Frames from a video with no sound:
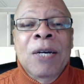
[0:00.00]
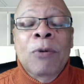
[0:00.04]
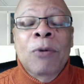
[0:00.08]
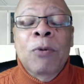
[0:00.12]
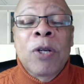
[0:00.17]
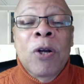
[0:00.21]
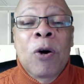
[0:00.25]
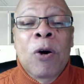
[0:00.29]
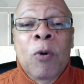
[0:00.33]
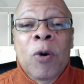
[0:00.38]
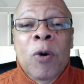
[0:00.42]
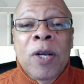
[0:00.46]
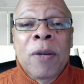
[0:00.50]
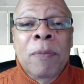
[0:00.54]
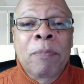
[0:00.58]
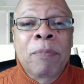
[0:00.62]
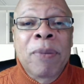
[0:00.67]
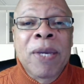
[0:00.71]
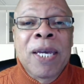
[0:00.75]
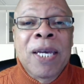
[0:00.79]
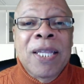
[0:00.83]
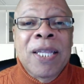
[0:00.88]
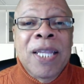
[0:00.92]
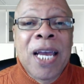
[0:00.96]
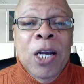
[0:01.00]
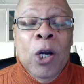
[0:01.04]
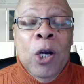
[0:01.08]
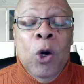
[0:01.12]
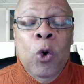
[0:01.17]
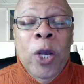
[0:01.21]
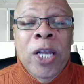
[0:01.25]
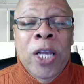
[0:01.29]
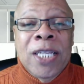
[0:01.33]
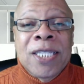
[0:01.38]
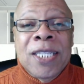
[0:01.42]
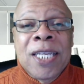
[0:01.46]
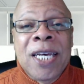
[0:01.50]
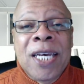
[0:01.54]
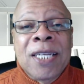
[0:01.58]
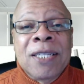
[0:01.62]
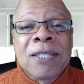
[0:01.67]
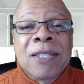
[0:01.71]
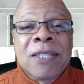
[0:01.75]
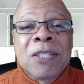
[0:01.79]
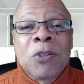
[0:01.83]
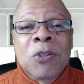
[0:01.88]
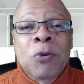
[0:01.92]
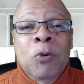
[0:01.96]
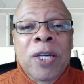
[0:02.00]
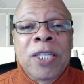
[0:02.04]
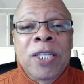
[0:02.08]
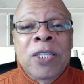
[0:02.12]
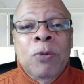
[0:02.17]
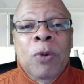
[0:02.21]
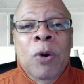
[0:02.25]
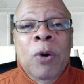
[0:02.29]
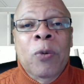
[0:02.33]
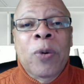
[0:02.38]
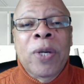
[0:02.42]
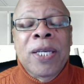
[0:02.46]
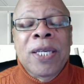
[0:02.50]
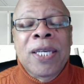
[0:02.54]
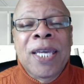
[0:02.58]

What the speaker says: We don't want to be in that quicksand situation where we